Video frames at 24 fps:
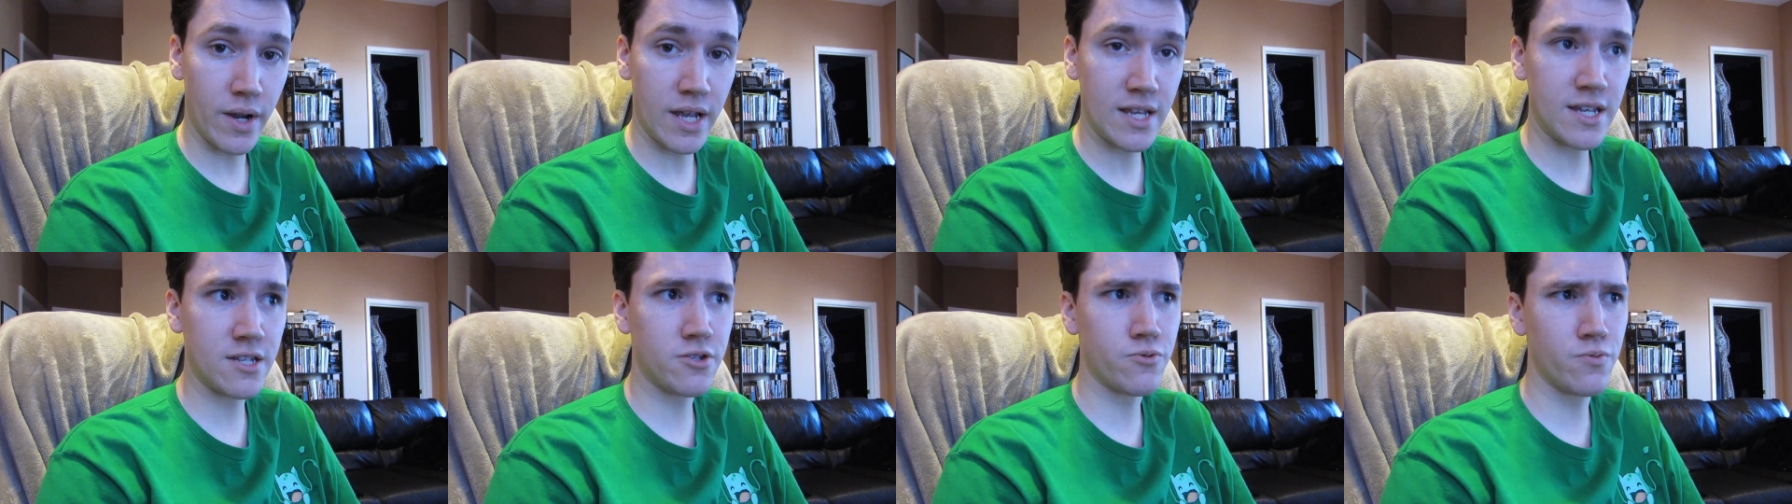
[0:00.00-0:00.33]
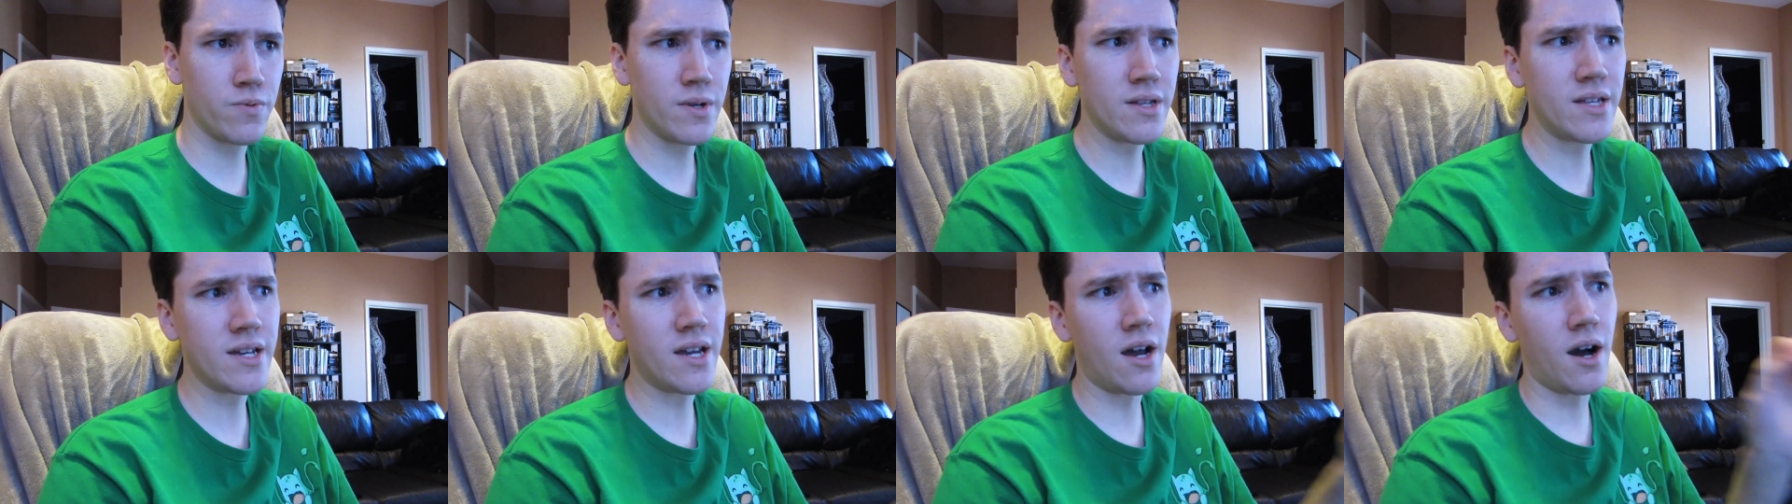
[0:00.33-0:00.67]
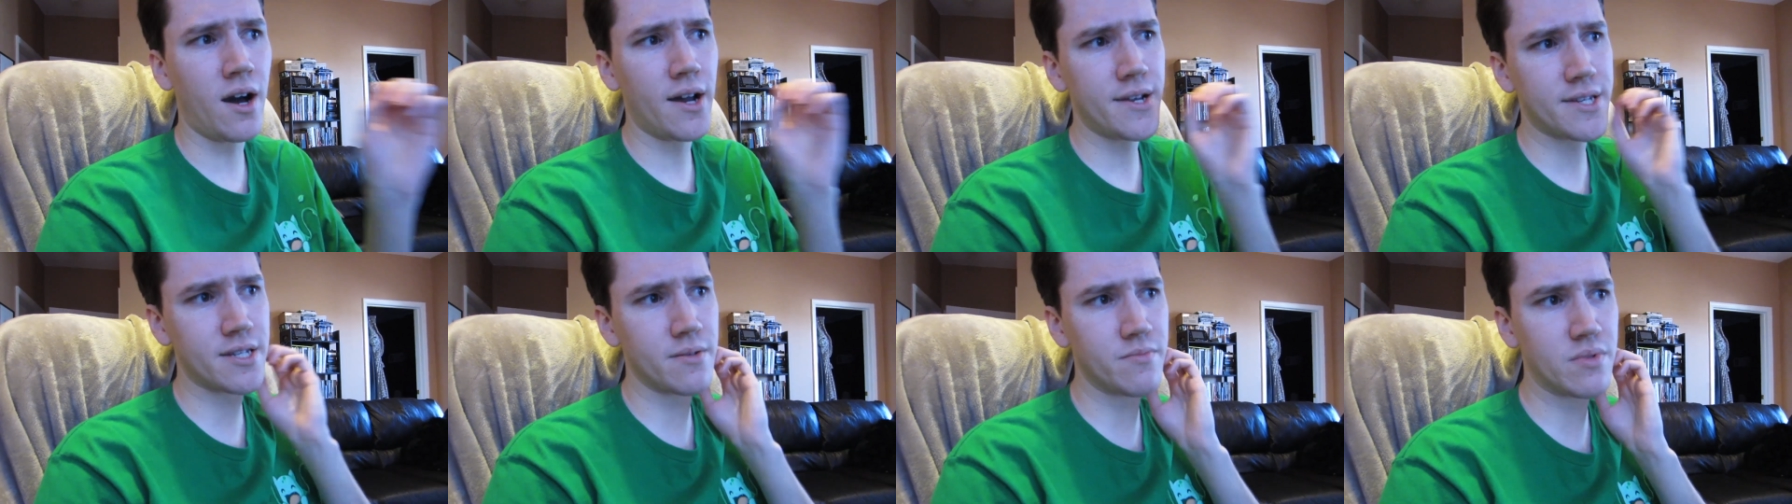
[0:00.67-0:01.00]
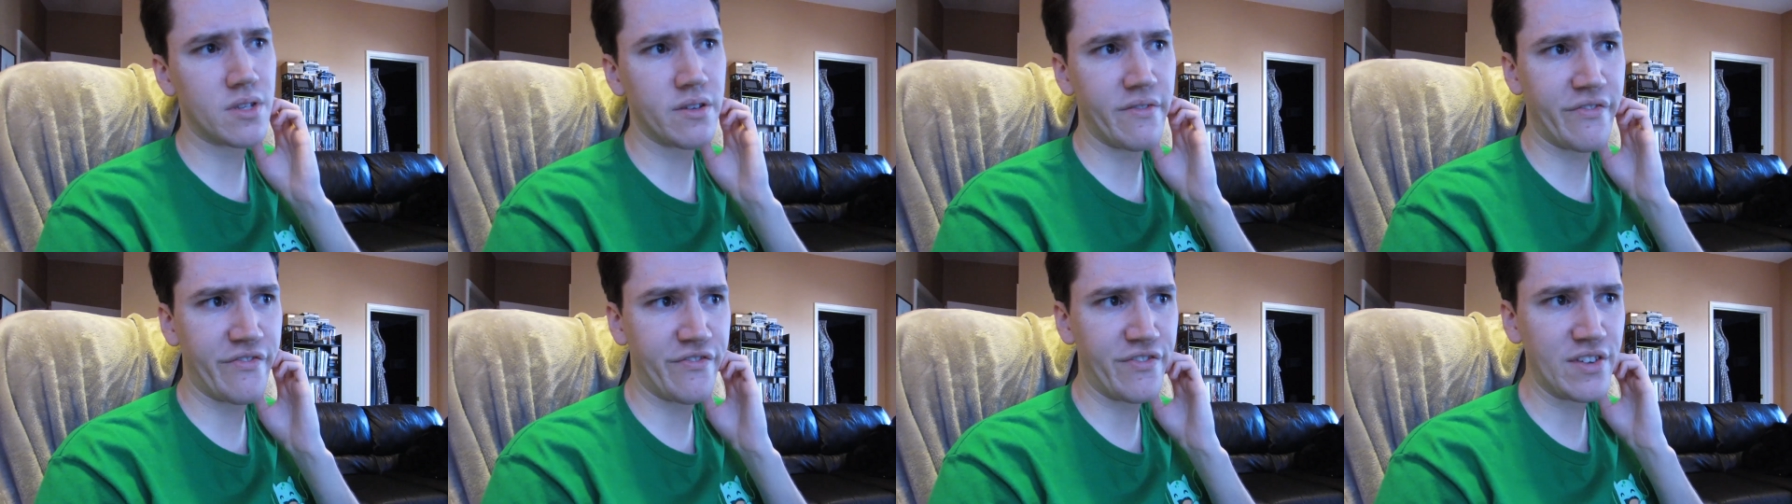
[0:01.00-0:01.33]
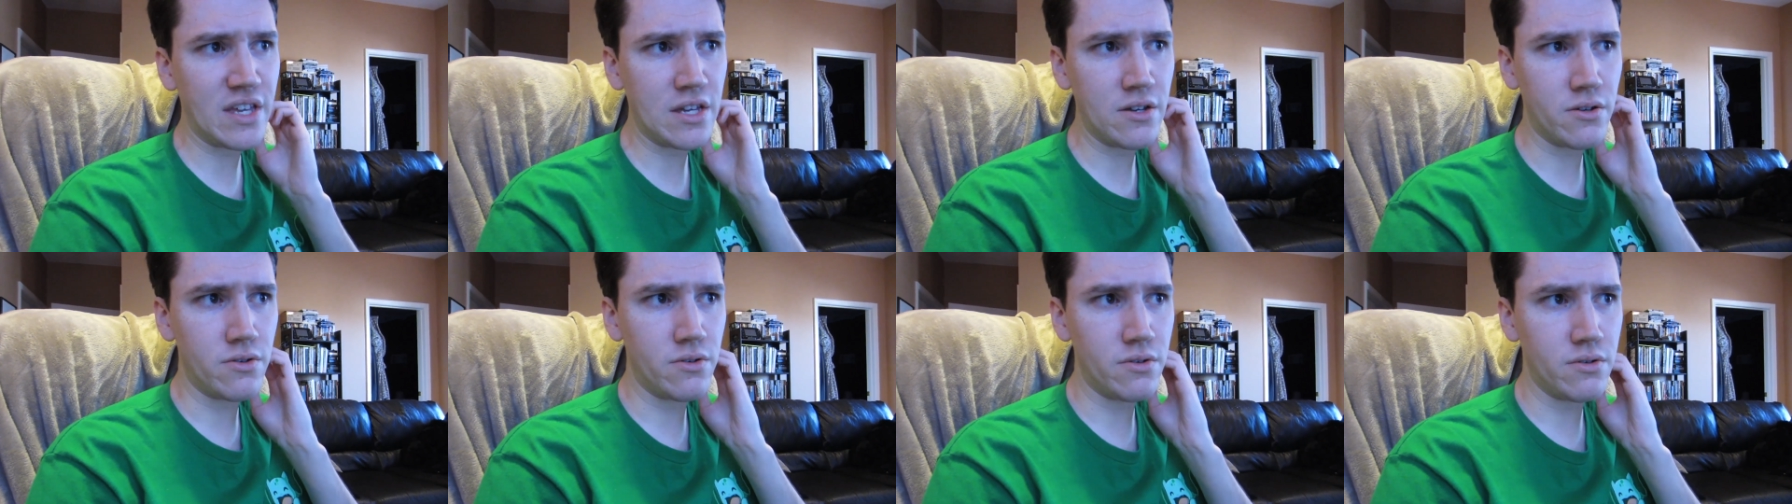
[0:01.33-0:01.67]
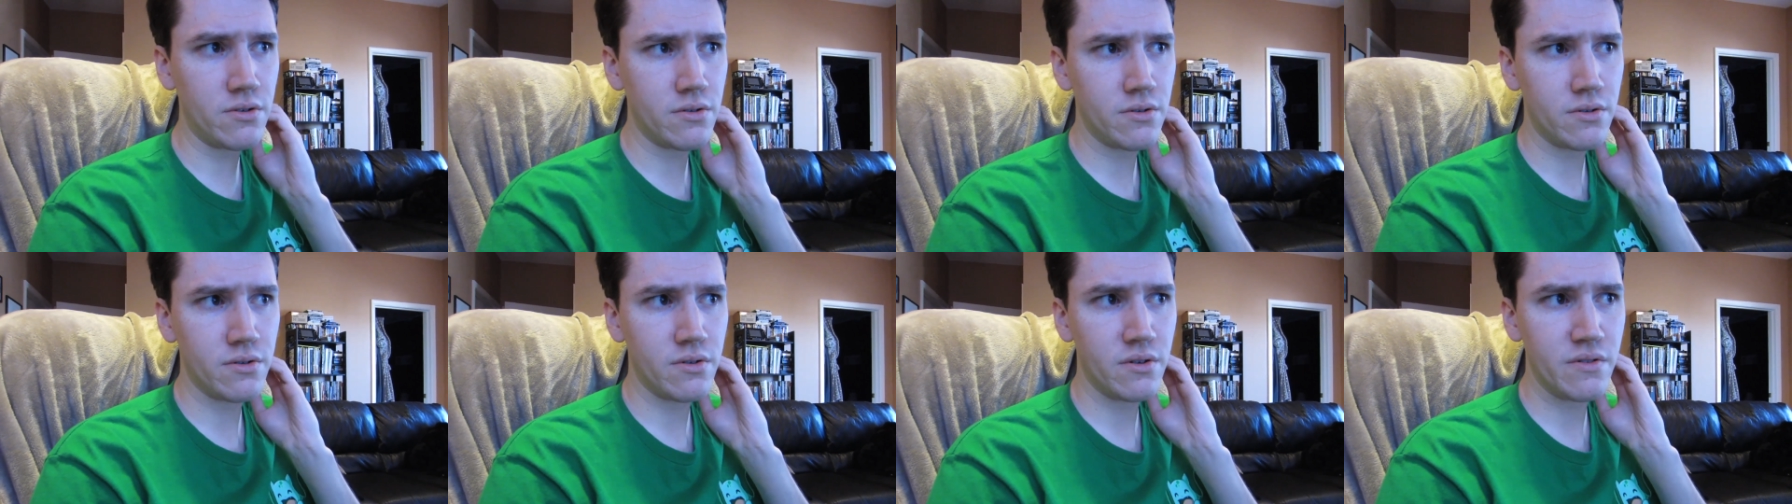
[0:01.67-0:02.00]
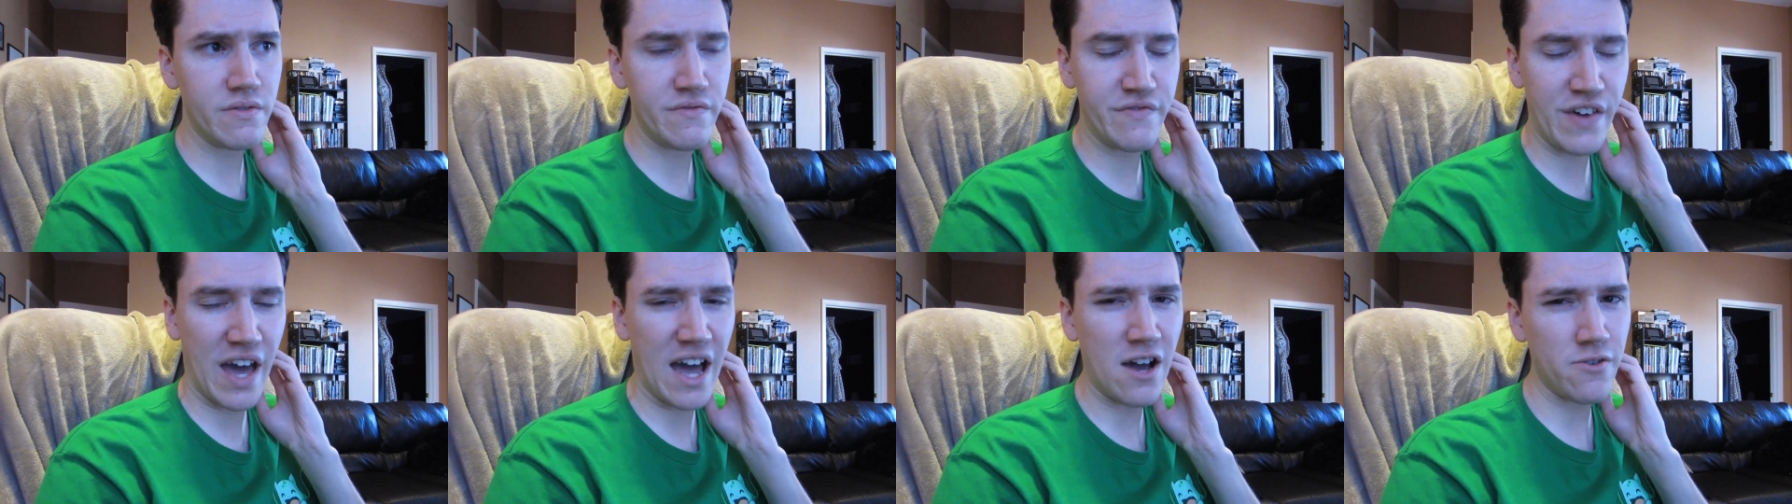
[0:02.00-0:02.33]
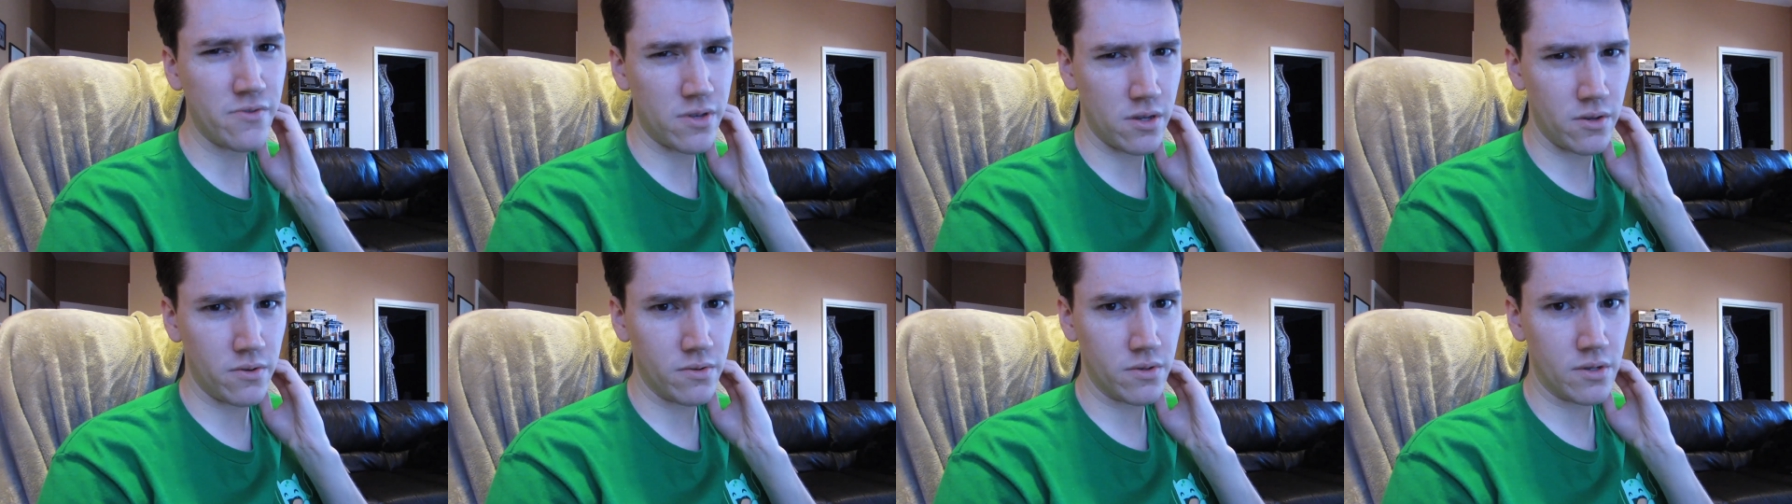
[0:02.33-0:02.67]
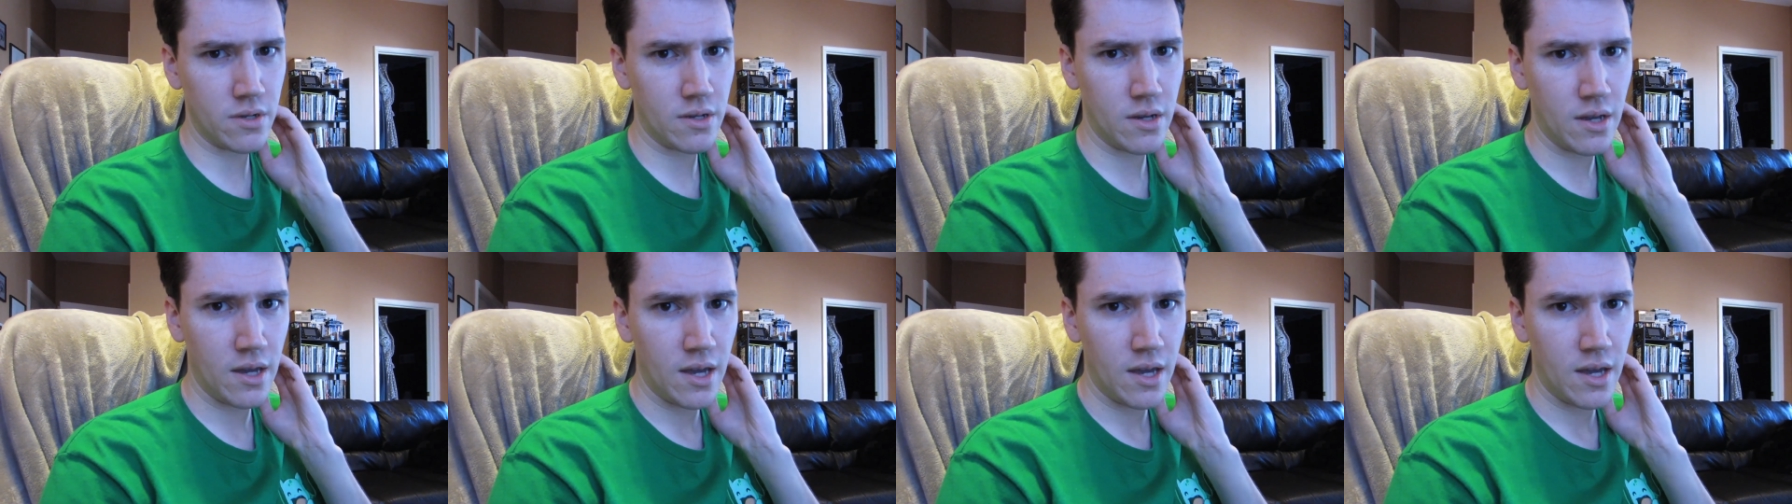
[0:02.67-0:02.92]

And it's really awesome to feel valued.